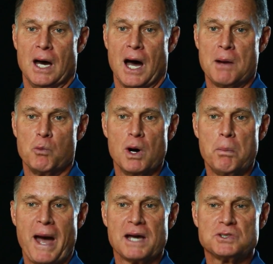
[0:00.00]
I'm well
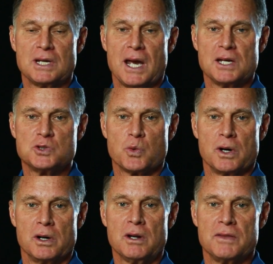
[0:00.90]
past the age
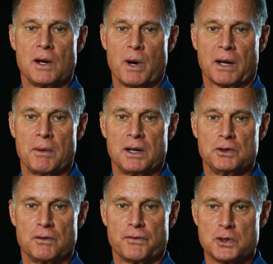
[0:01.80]
where they
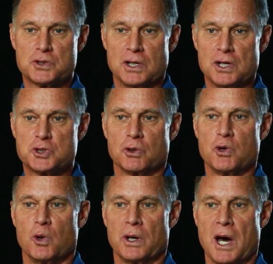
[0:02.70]
recommend your first initial
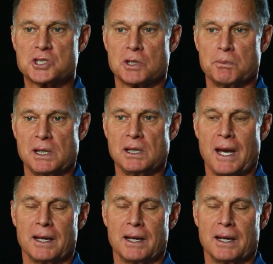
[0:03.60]
colonoscopy,